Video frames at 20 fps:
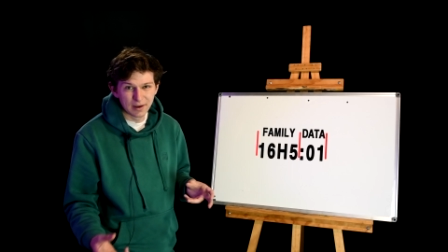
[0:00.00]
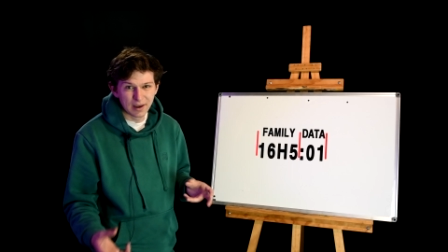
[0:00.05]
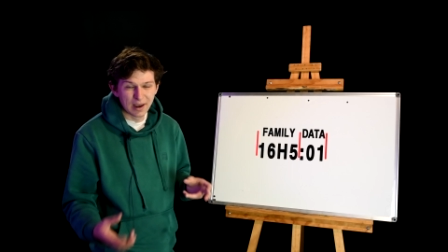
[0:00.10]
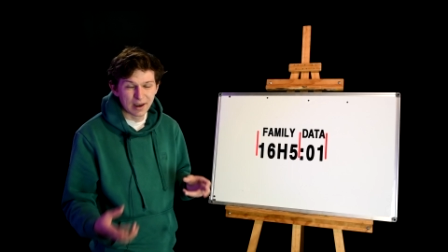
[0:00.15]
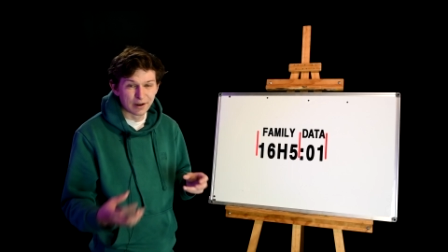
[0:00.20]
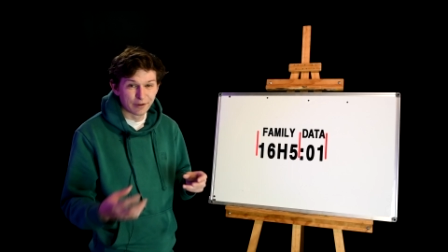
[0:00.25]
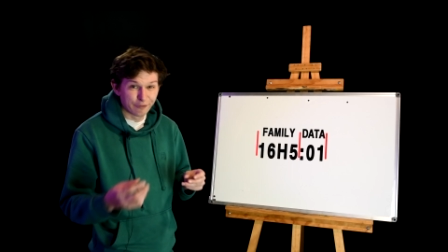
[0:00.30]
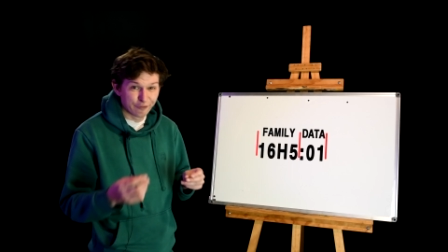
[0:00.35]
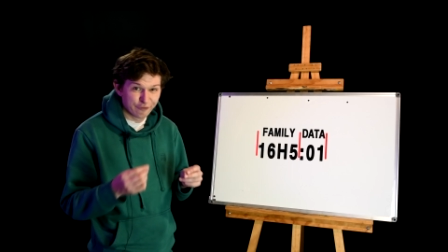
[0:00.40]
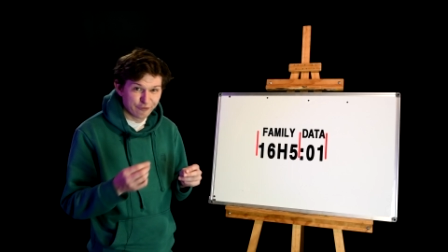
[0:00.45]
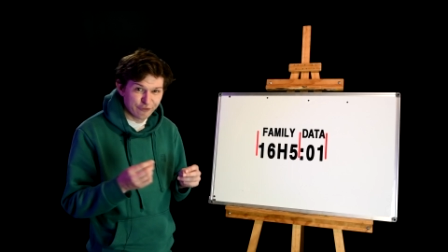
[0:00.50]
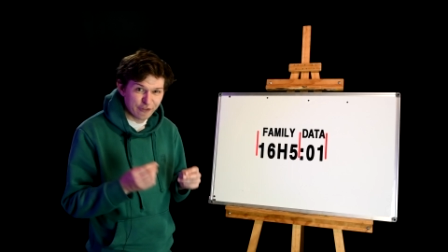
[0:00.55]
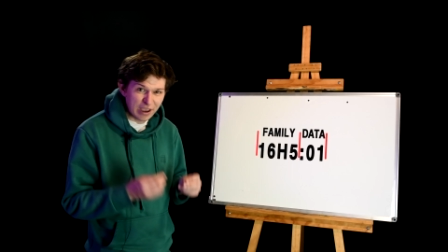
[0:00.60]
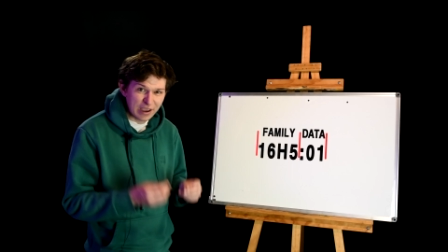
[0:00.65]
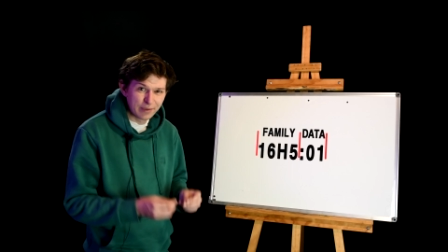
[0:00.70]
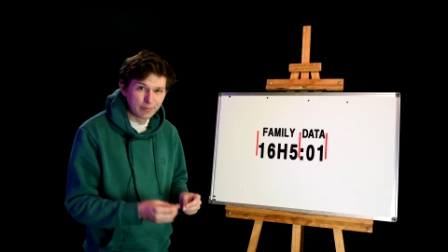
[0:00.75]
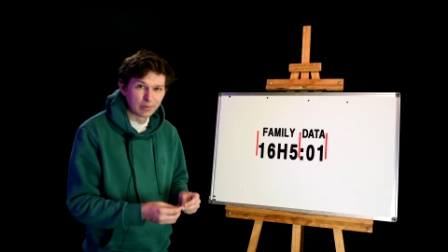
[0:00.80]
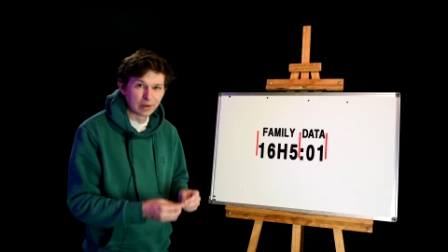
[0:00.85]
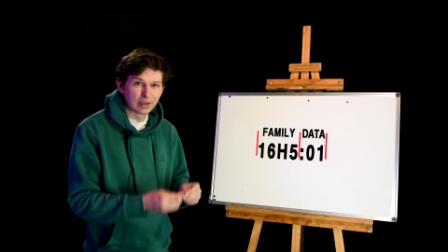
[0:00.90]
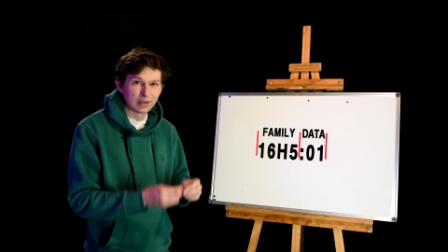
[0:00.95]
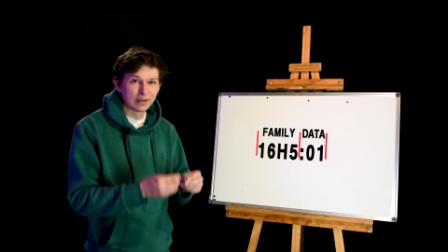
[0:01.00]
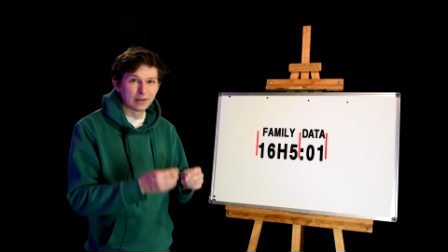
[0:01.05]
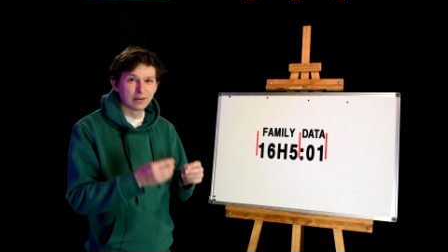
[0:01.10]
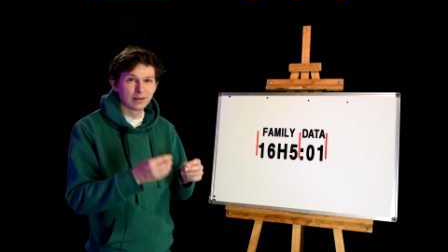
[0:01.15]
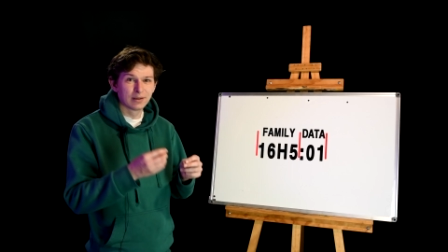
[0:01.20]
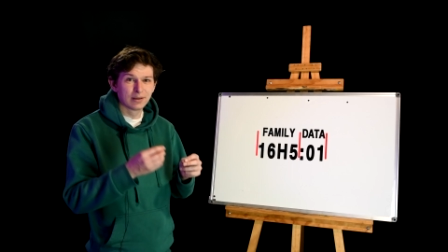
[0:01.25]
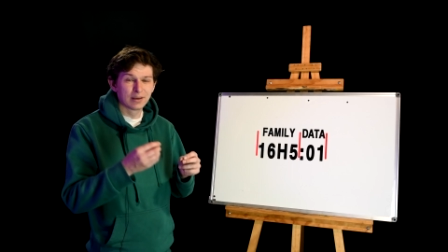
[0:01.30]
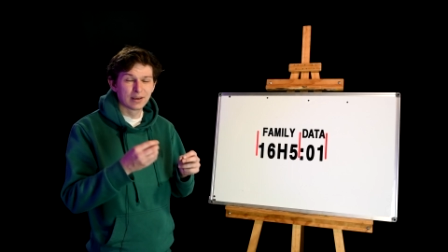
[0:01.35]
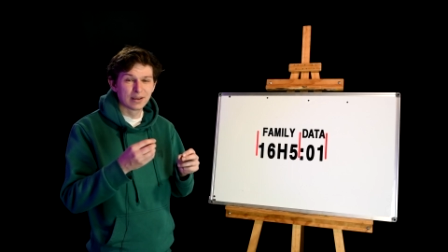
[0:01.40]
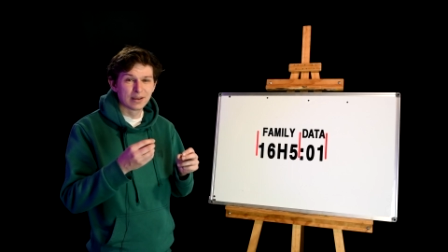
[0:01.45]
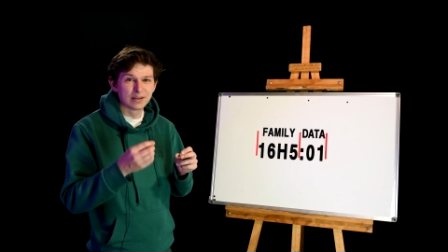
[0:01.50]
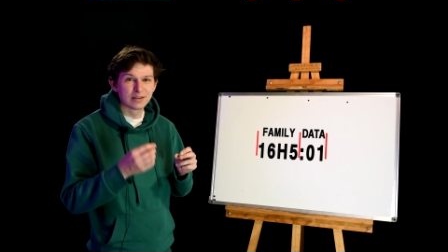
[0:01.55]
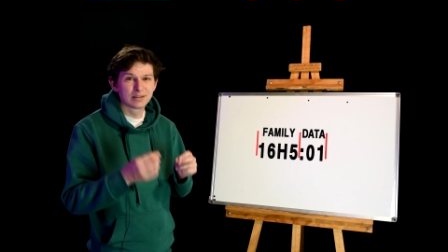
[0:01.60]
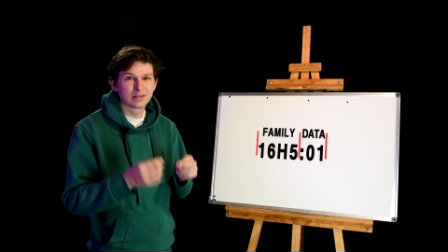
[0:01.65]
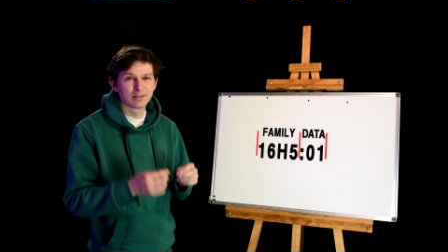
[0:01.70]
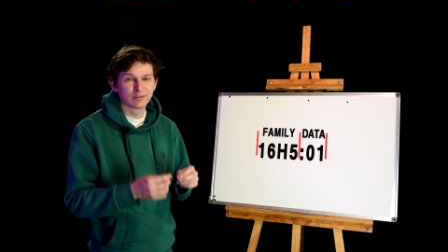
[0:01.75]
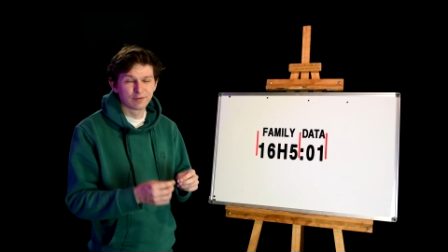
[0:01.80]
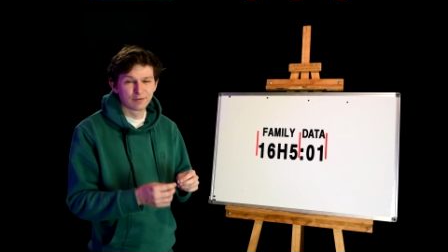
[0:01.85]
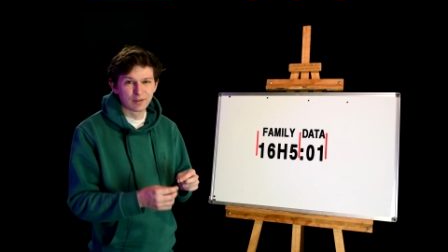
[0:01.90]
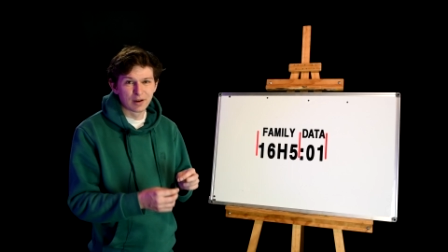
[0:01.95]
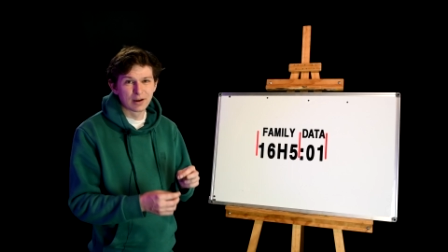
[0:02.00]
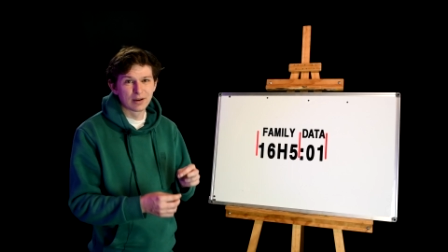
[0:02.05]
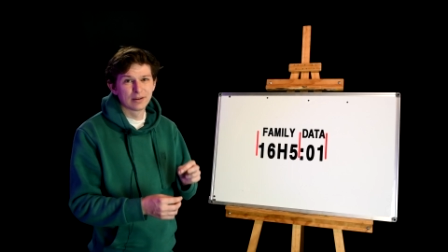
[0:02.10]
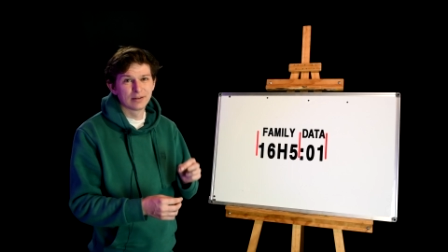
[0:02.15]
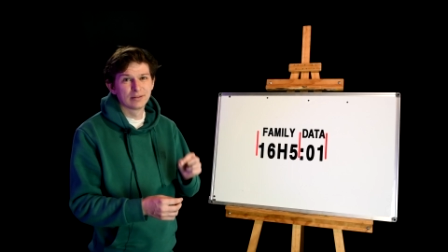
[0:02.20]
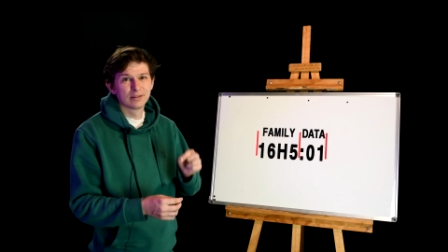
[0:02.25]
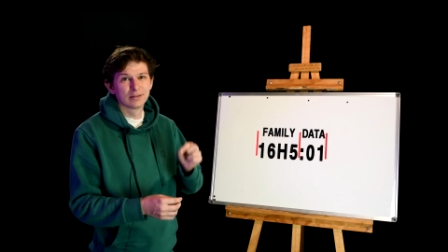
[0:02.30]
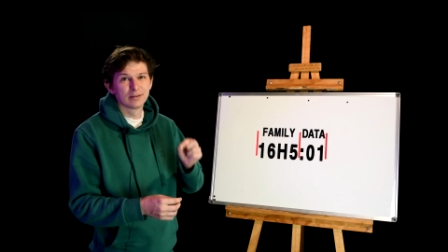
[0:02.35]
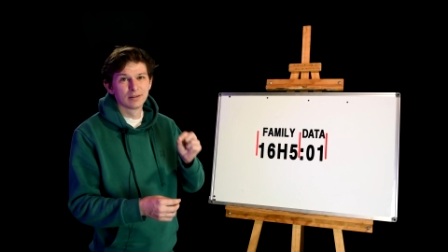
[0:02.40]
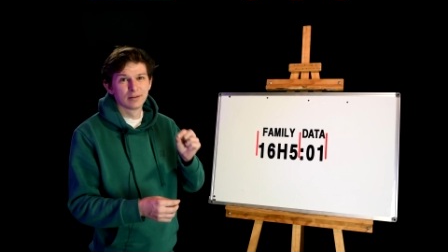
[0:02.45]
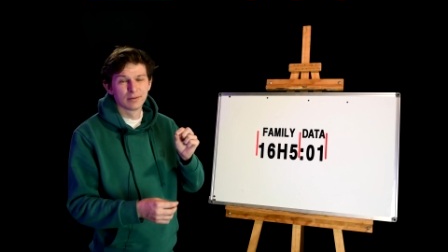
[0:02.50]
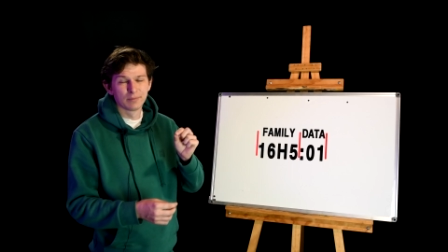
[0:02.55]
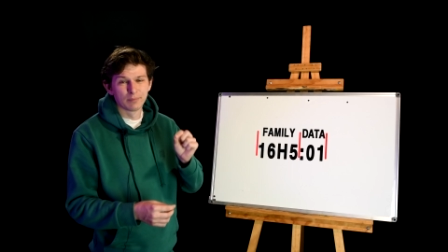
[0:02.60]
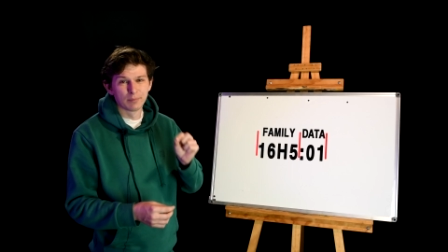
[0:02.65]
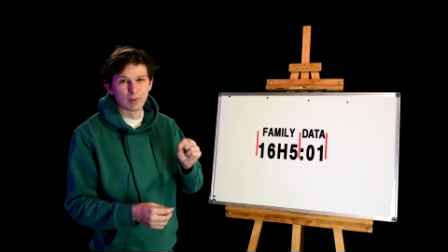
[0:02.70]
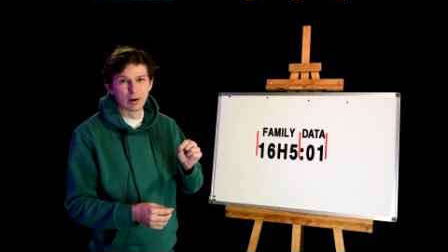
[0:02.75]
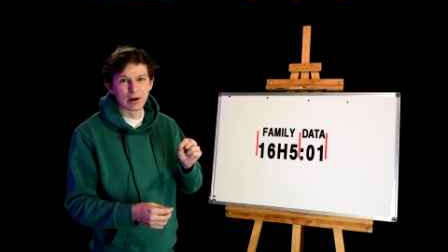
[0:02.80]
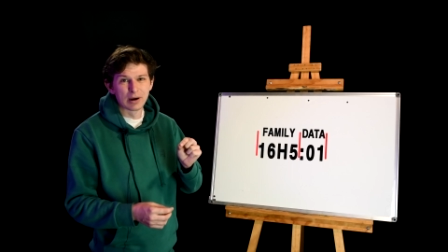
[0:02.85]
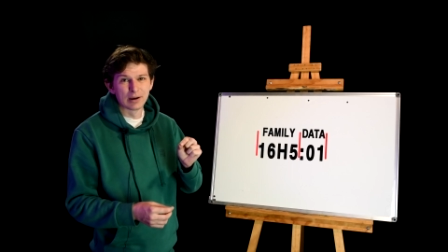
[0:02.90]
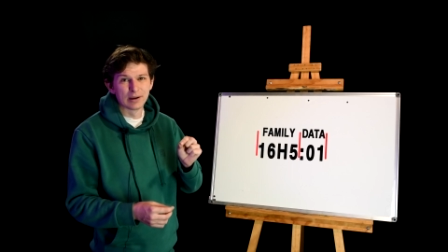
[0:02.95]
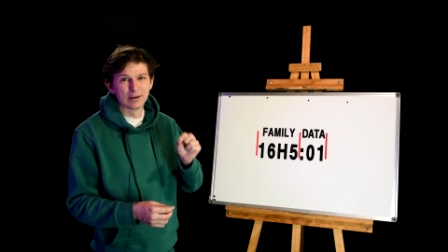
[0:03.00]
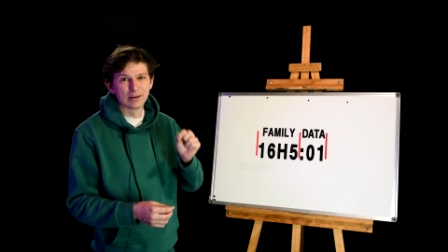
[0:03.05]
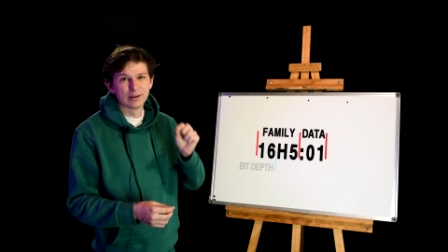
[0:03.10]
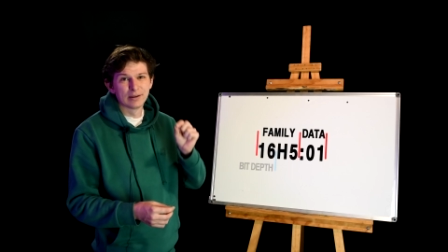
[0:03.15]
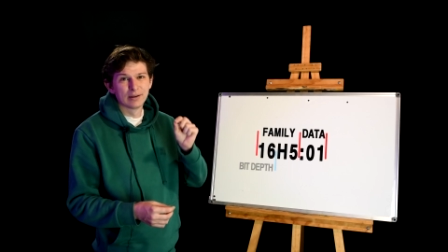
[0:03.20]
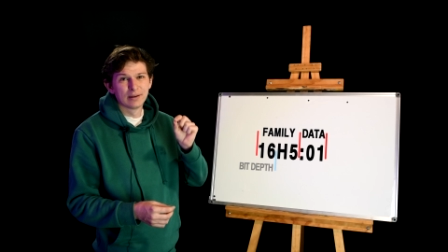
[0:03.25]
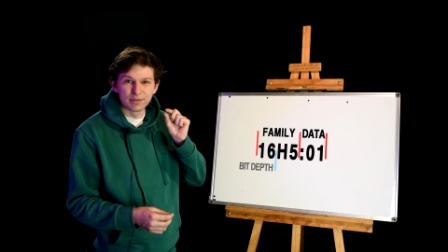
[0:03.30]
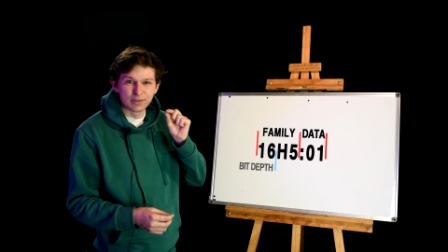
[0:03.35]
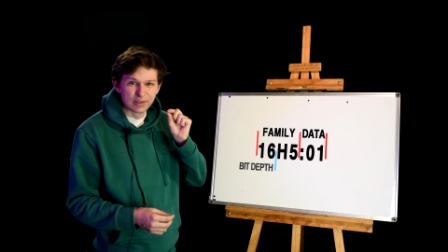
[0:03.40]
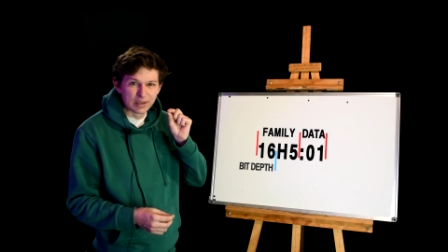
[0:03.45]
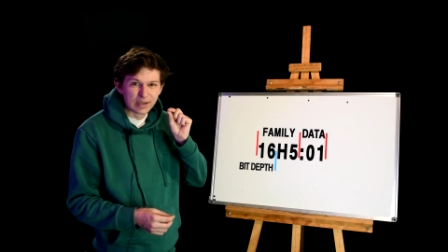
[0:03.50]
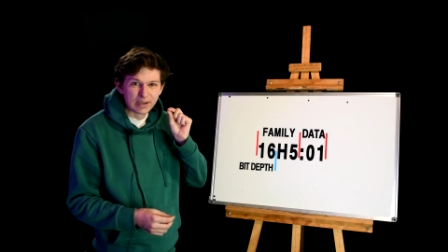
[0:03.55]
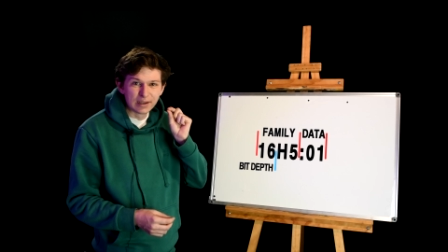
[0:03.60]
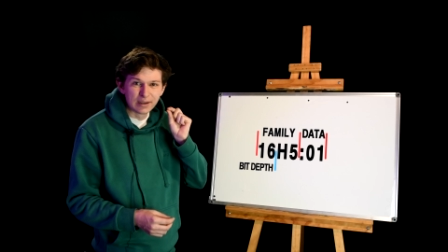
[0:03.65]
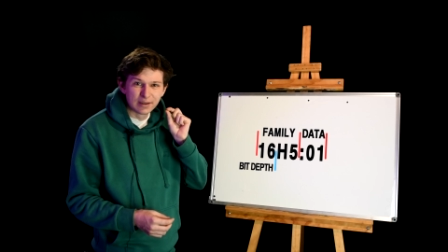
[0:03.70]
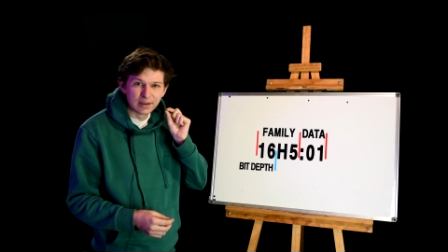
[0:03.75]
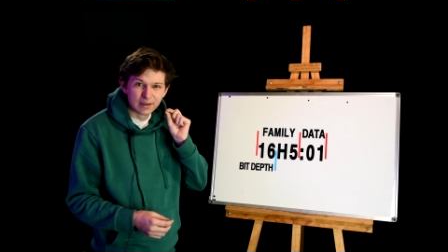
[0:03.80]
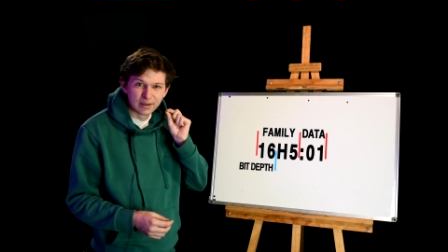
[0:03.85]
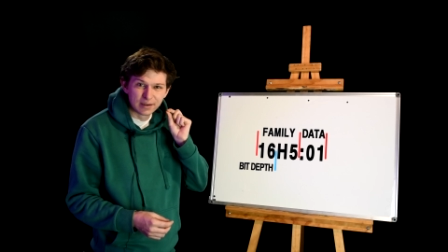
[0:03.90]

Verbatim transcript: and a family is defined by the